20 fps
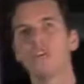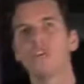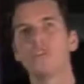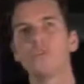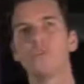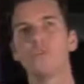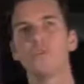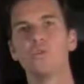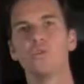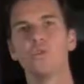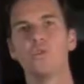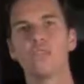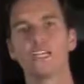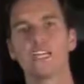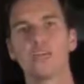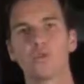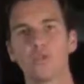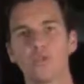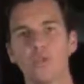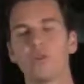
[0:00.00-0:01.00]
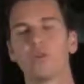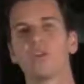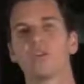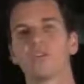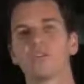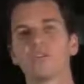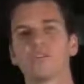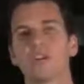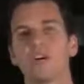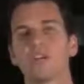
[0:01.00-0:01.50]
to get real with
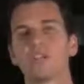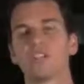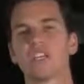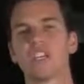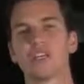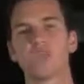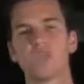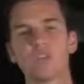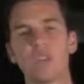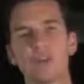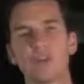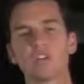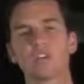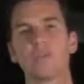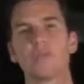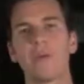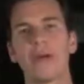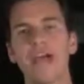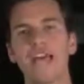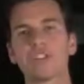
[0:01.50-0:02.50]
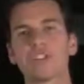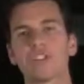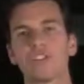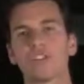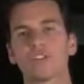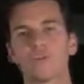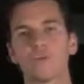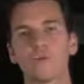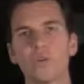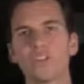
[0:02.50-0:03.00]
themselves, to get real with their passion,
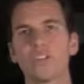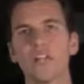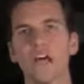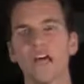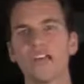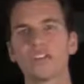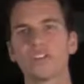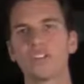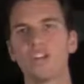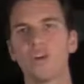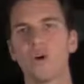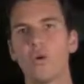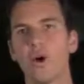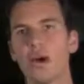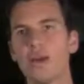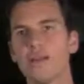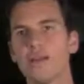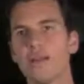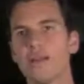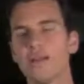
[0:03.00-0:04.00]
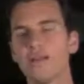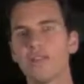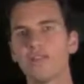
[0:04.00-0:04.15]
and to realize, you know what?